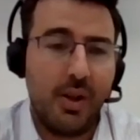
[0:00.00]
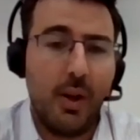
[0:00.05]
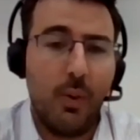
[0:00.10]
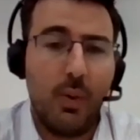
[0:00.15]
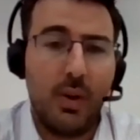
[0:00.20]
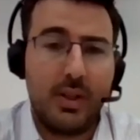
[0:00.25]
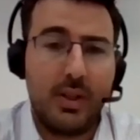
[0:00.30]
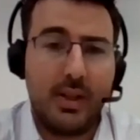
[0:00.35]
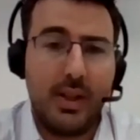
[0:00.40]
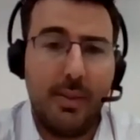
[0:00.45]
at
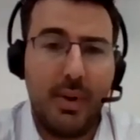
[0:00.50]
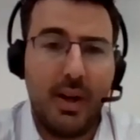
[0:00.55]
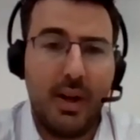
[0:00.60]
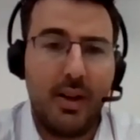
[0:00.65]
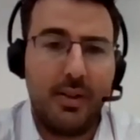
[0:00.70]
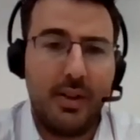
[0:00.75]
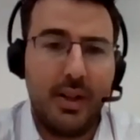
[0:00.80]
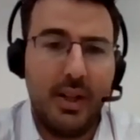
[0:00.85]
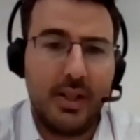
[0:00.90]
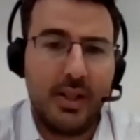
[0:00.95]
what's happening out
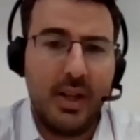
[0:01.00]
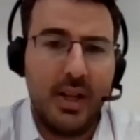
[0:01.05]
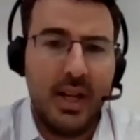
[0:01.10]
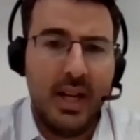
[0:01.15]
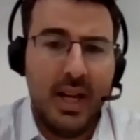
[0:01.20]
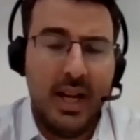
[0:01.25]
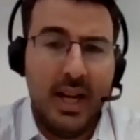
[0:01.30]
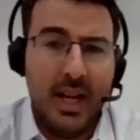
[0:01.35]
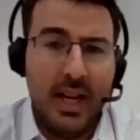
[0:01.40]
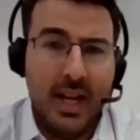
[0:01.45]
there, is
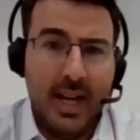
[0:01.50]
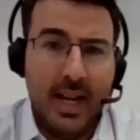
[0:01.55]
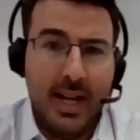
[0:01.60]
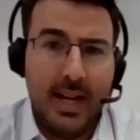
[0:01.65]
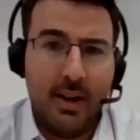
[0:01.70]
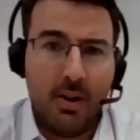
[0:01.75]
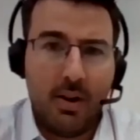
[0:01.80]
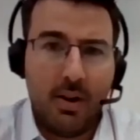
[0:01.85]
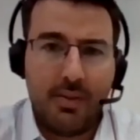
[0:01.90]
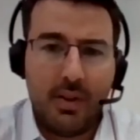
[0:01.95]
a
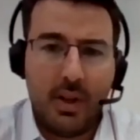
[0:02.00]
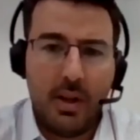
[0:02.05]
lot of